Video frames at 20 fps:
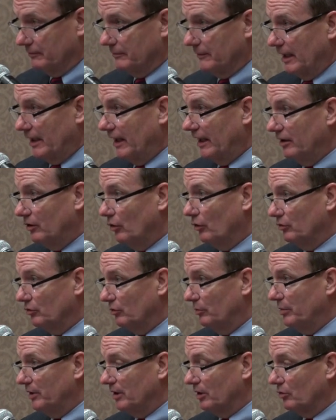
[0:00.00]
And I know
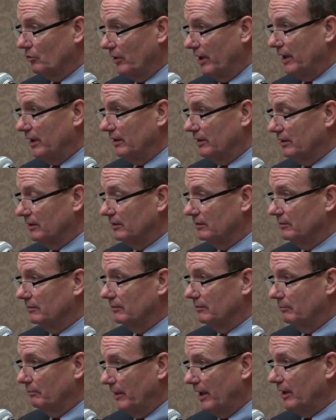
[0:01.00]
you'll be a great
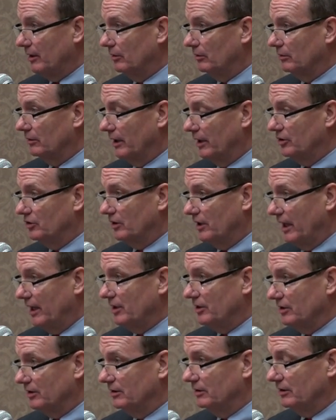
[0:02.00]
male
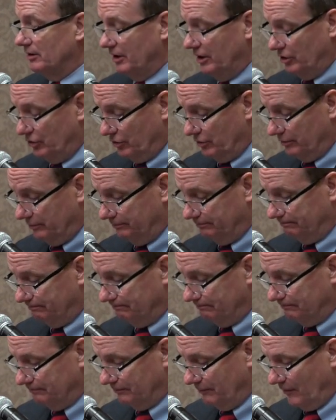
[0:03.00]
education teacher.
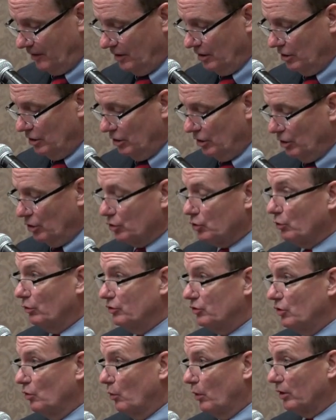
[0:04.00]
So
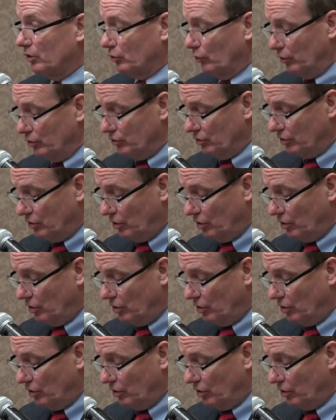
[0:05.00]
as you work towards your